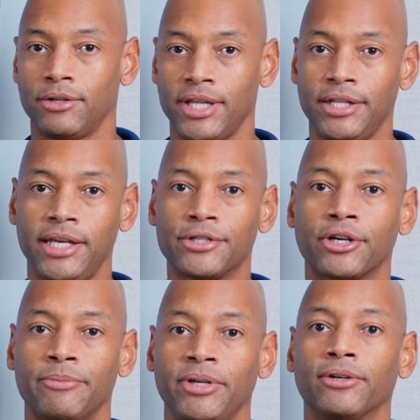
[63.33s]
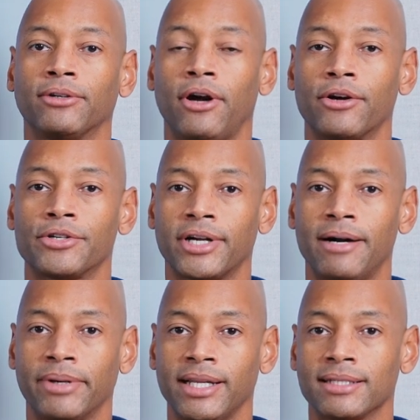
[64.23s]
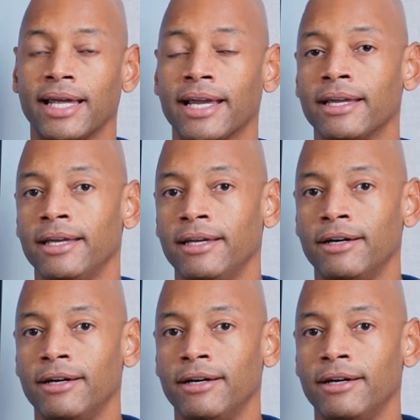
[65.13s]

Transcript: So th these are going to be your larger companies like